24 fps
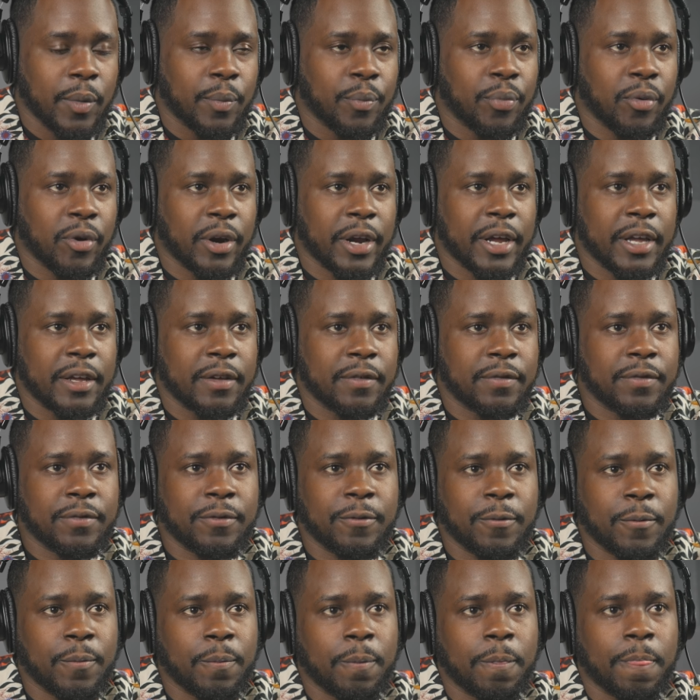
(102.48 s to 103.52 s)

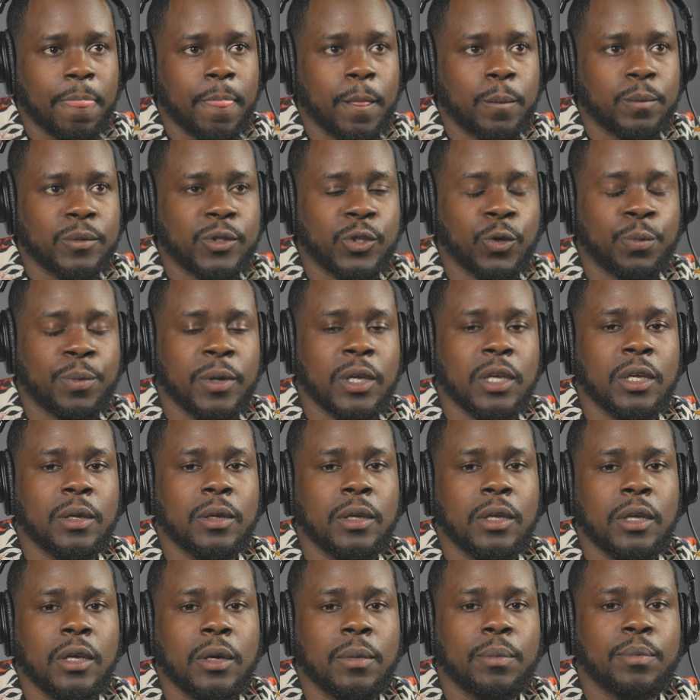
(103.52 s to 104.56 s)
Brave. To
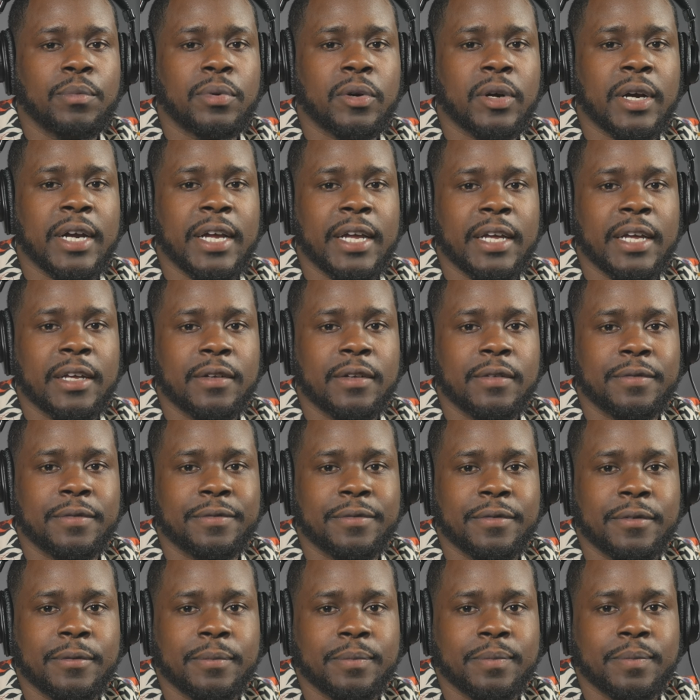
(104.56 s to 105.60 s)
be
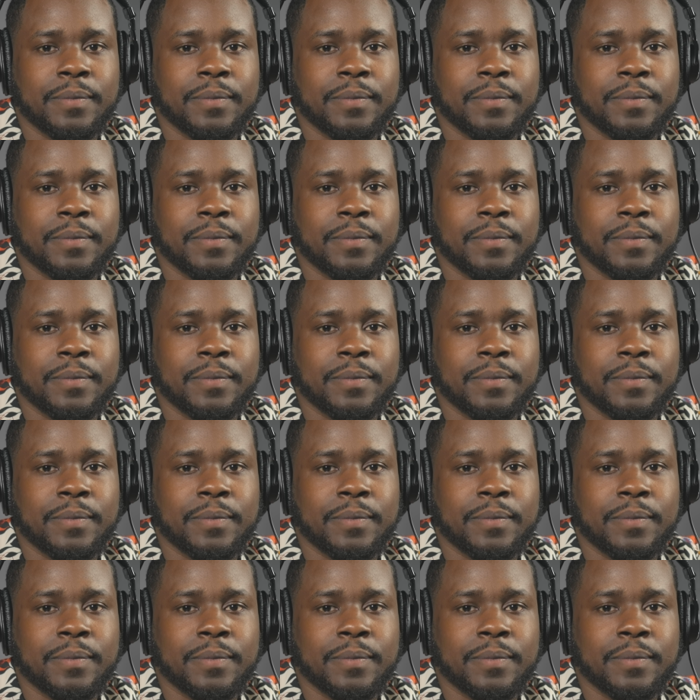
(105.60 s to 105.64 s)
brave